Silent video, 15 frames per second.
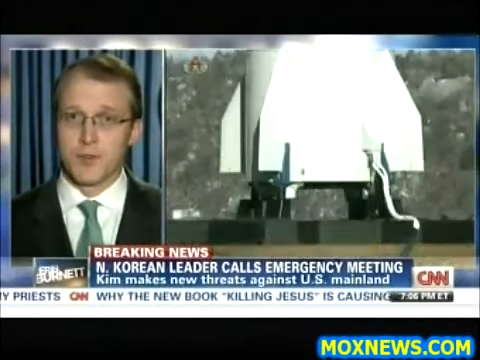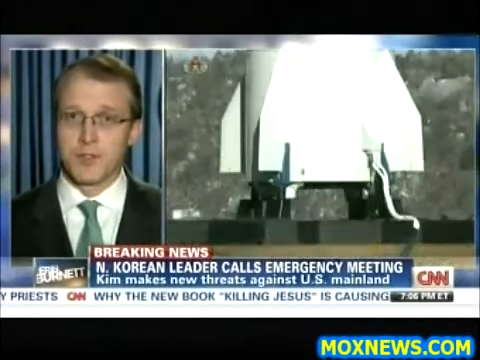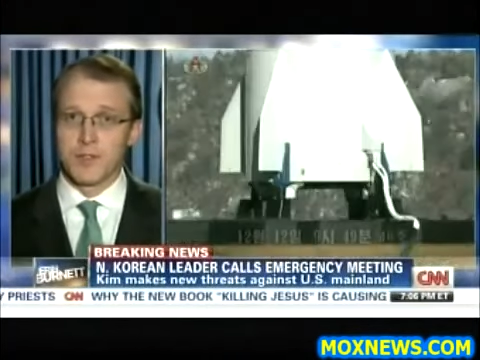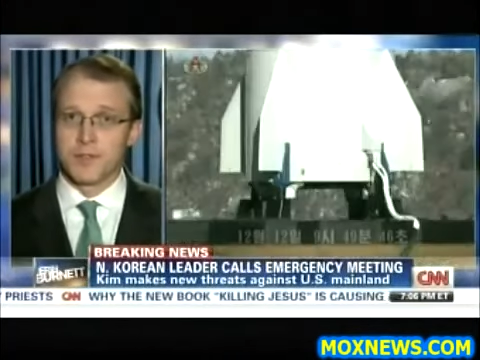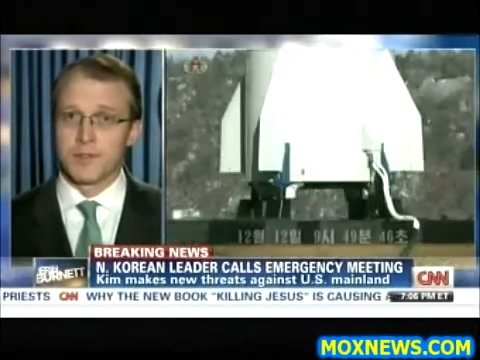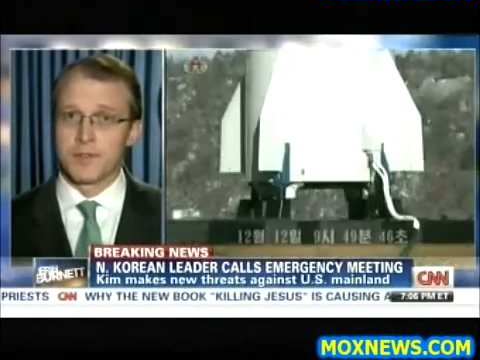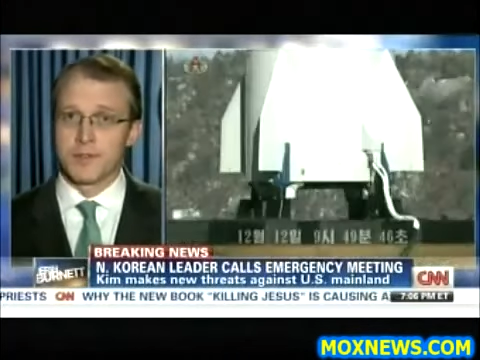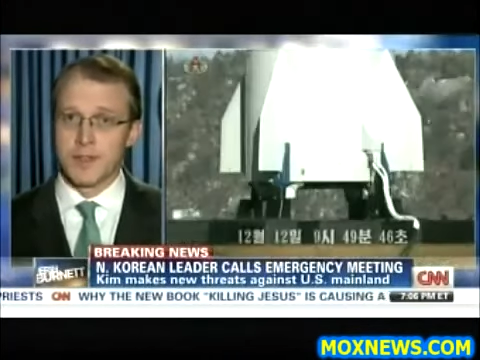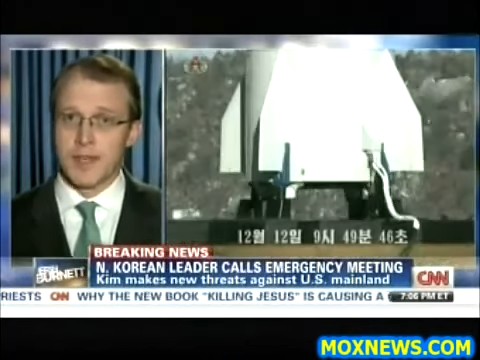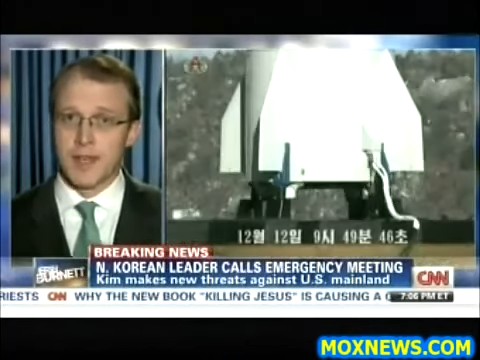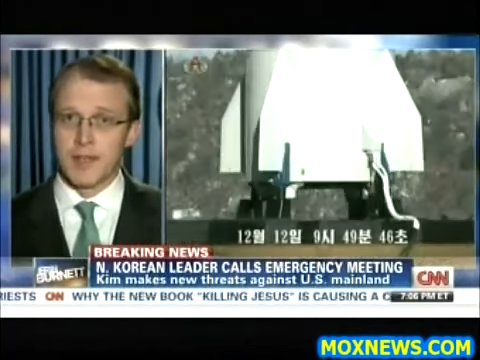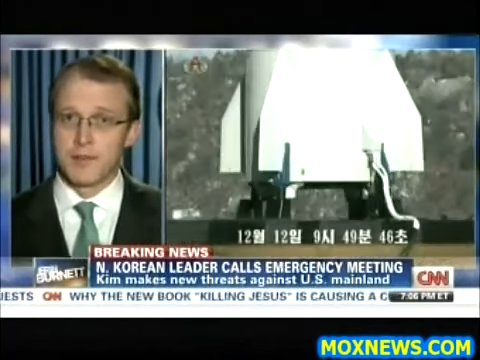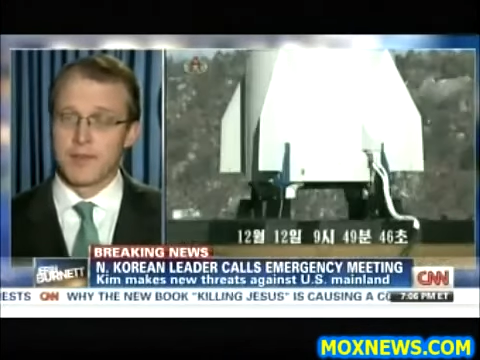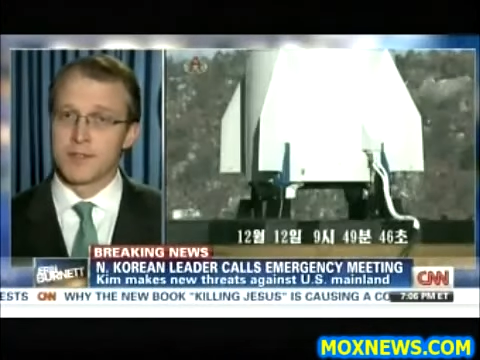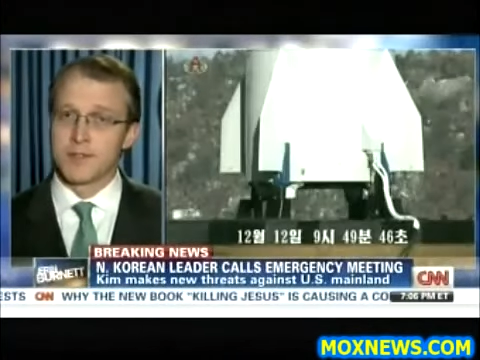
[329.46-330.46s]
Joint Chiefs of
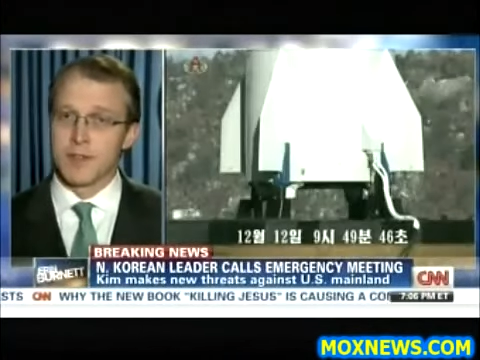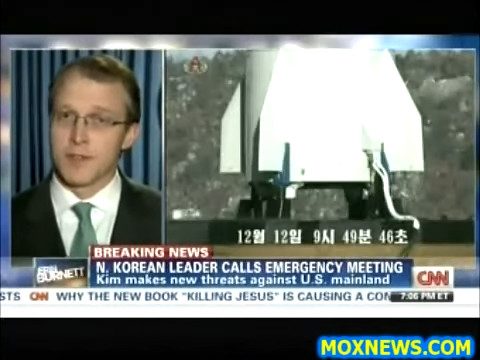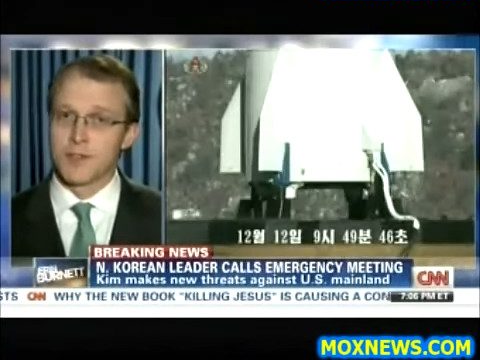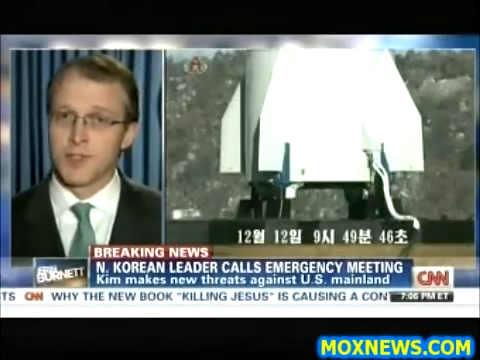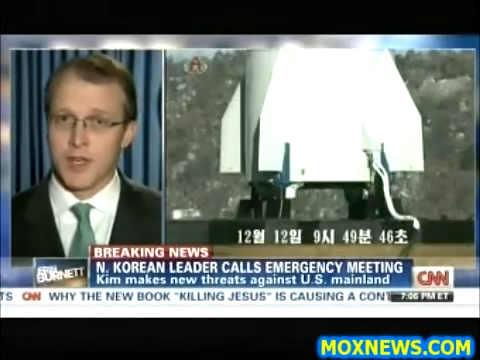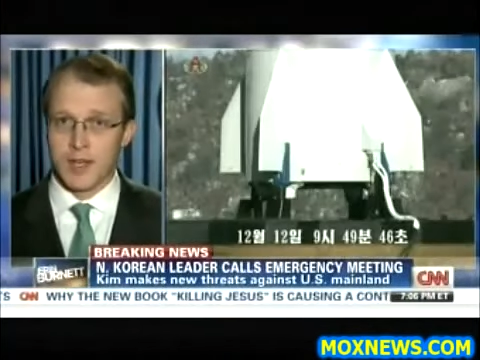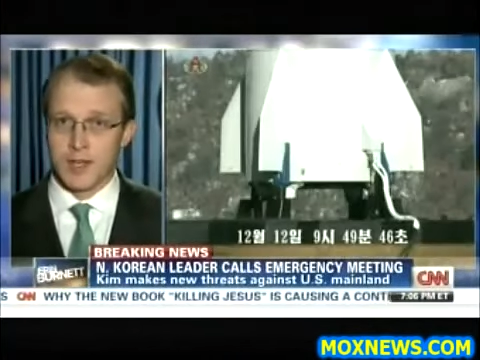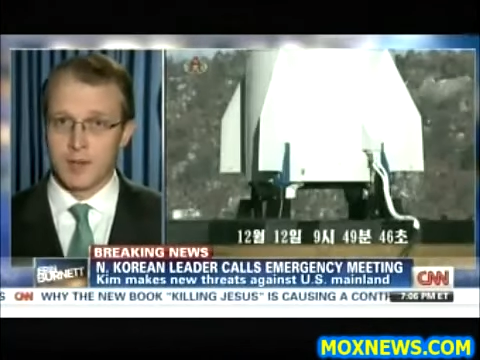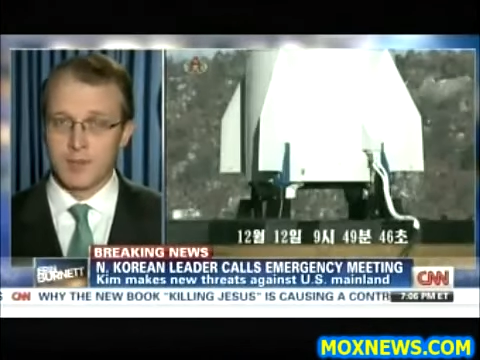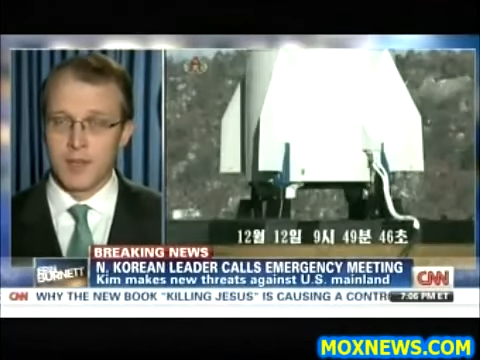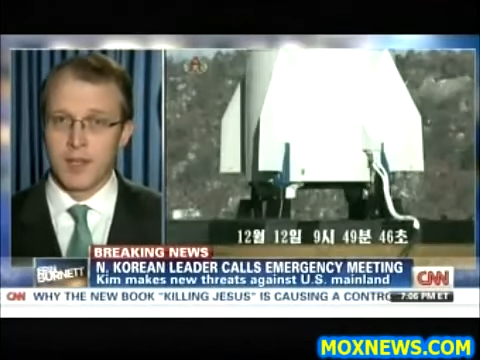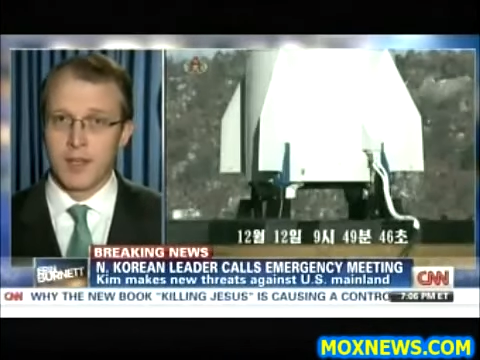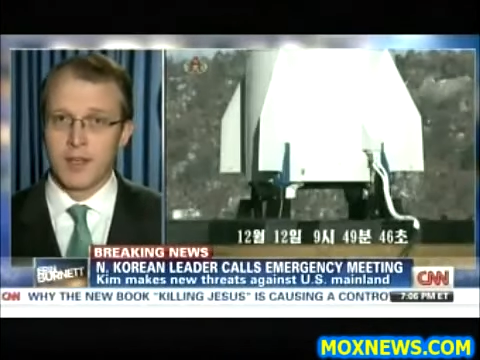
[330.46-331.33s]
Staff, it's their job